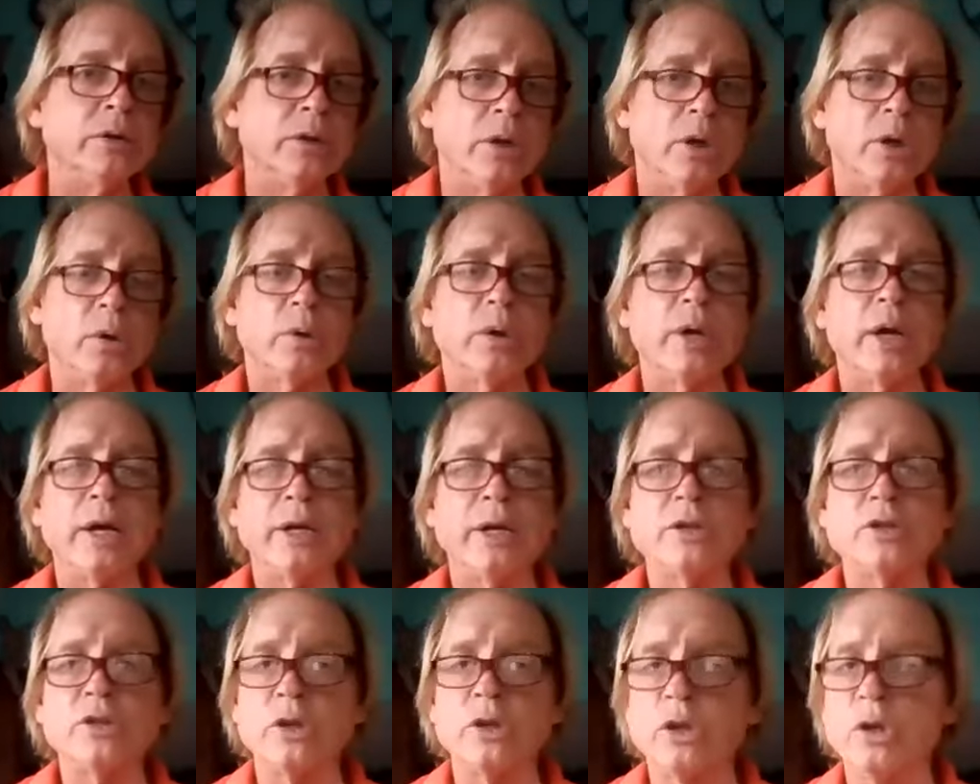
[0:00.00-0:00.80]

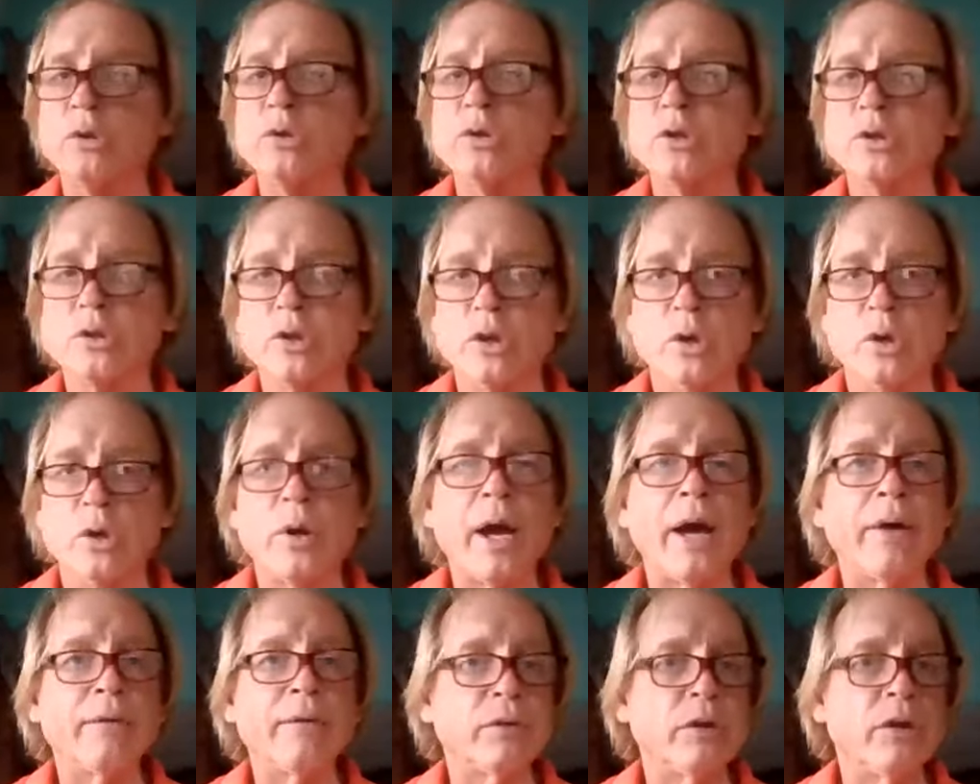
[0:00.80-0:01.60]
Okay, so you
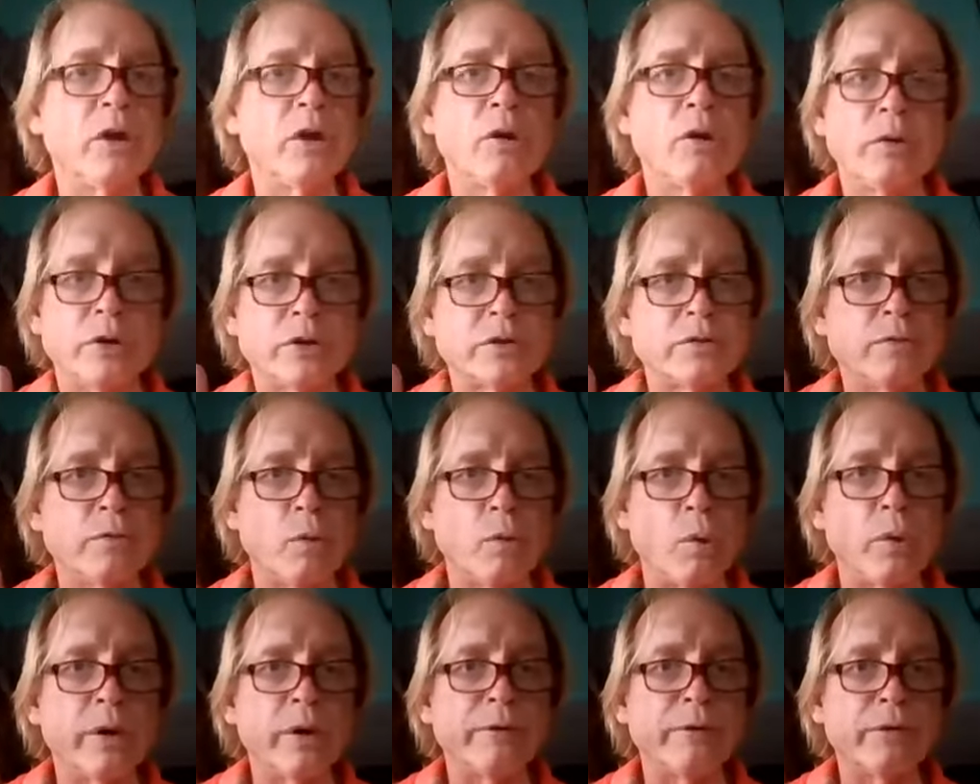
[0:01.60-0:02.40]
have to know there's
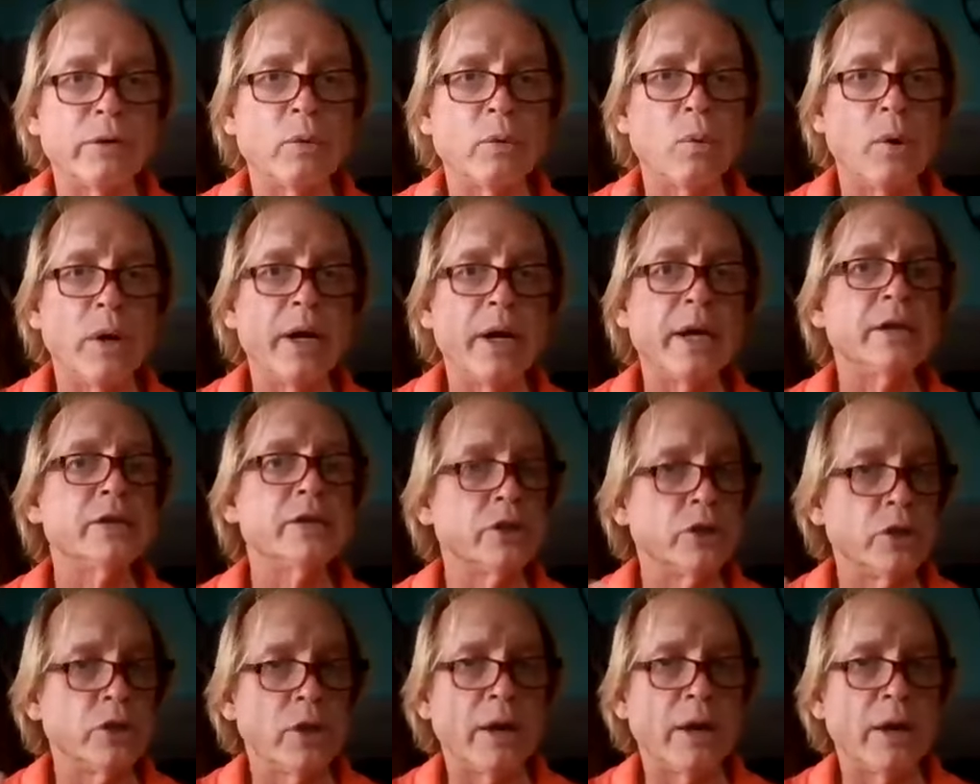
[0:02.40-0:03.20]
4 different ways,
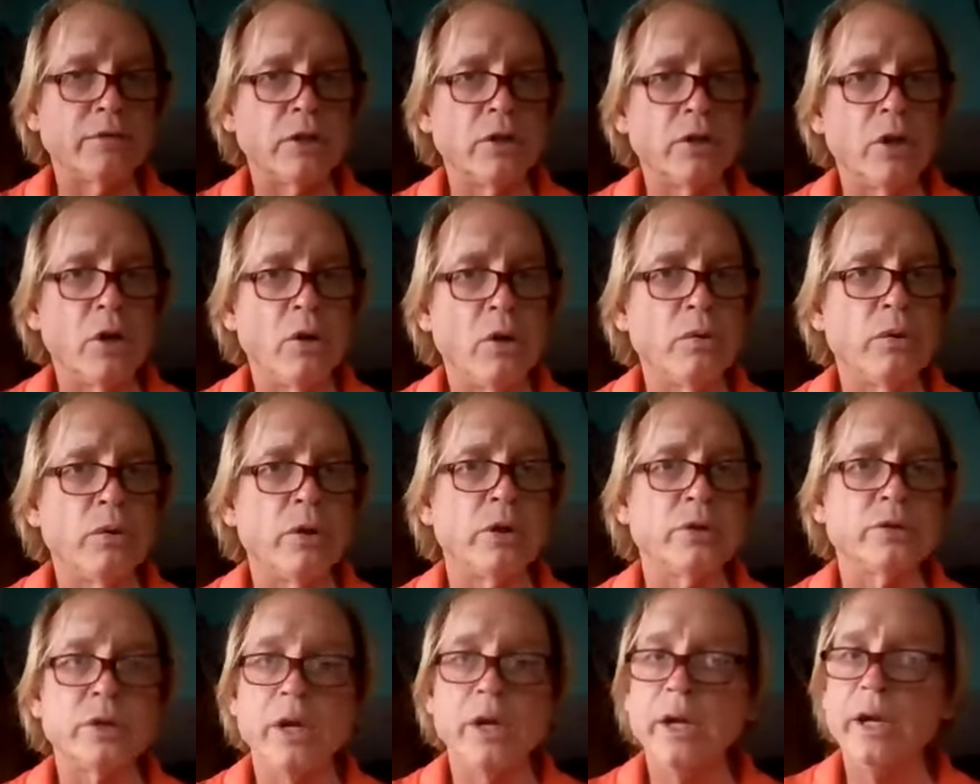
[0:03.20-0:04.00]
and you have to know
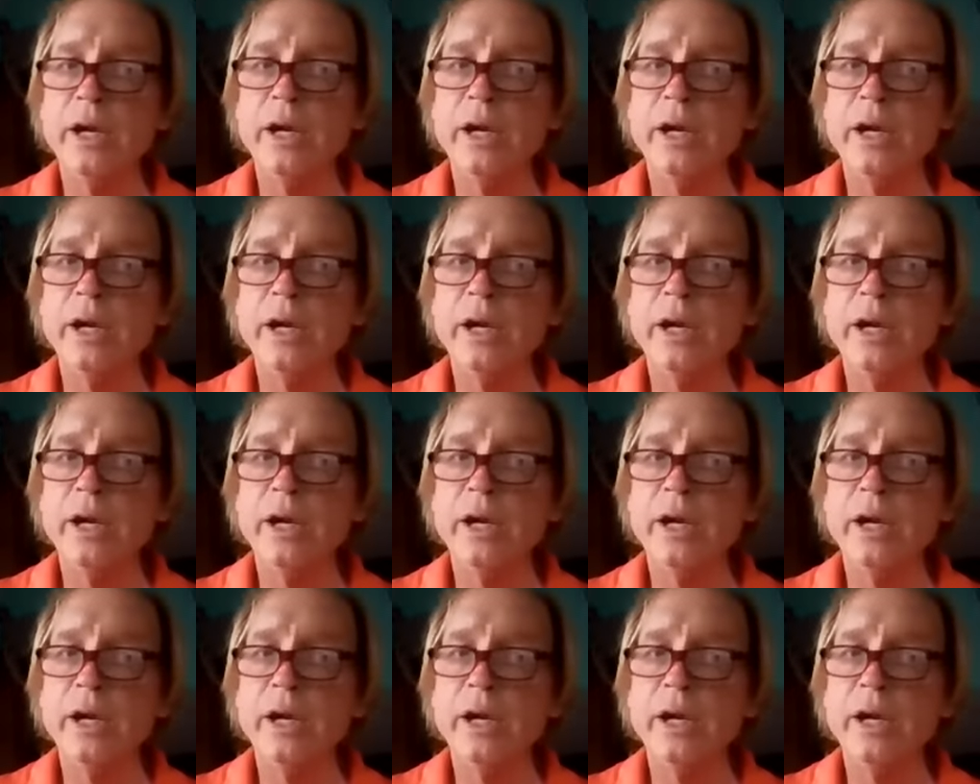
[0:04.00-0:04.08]
those.